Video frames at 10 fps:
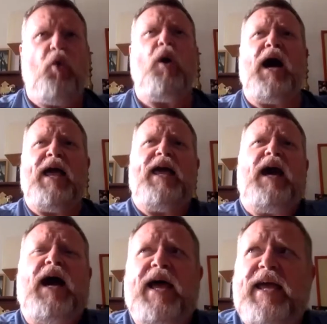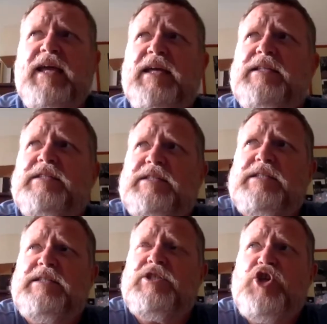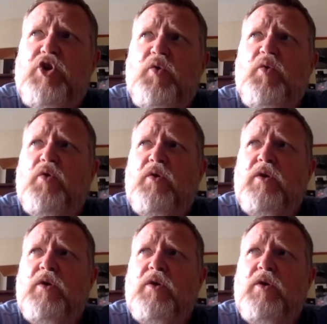I knew